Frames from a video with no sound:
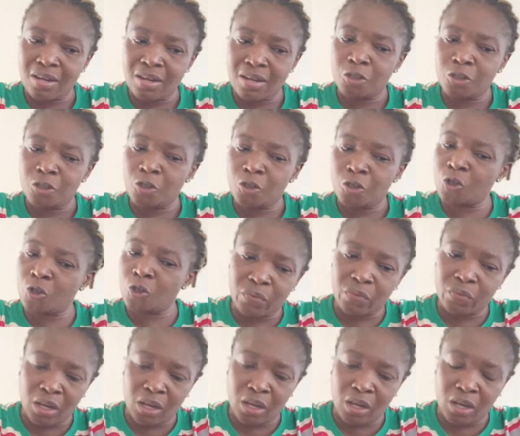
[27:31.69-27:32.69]

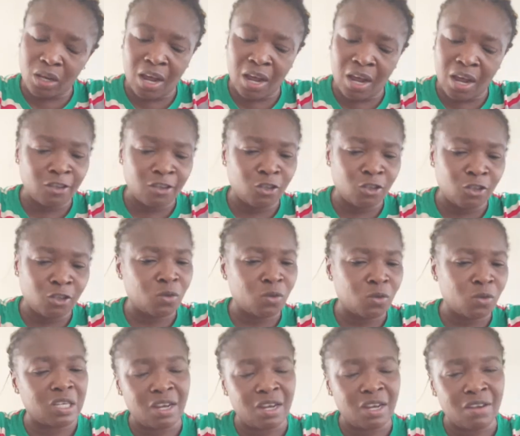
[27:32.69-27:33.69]
something and it was not
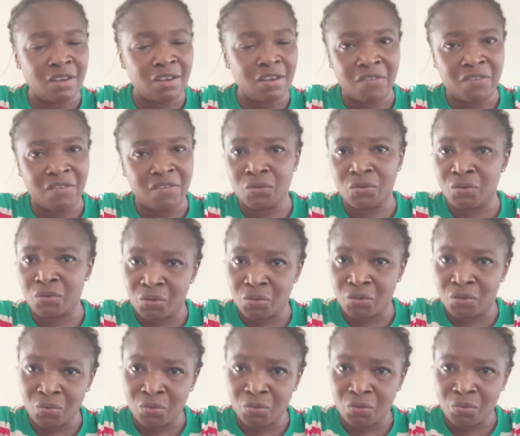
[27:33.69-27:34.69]
delivered to
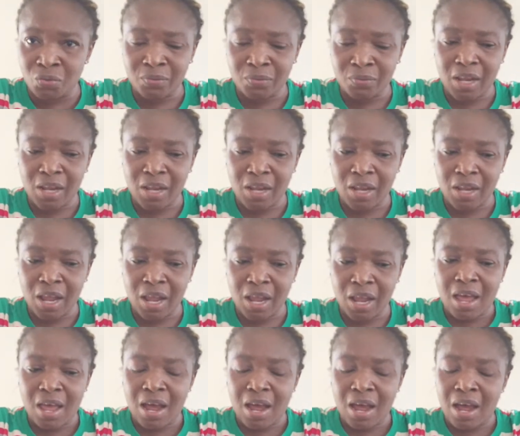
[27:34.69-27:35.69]
you?
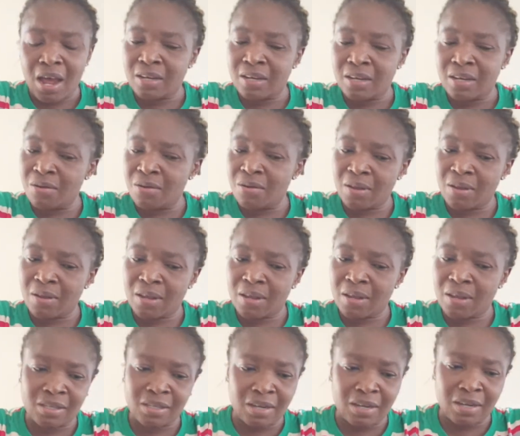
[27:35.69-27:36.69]
I did not get
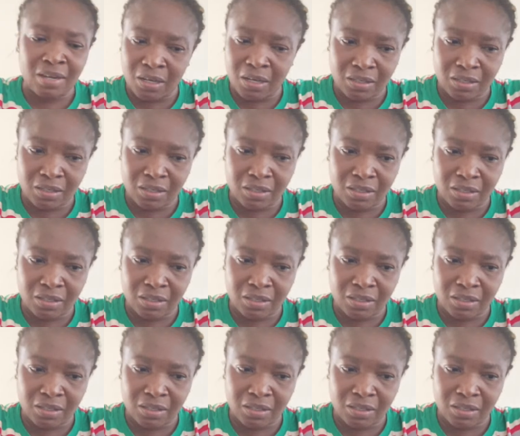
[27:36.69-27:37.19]
that, please.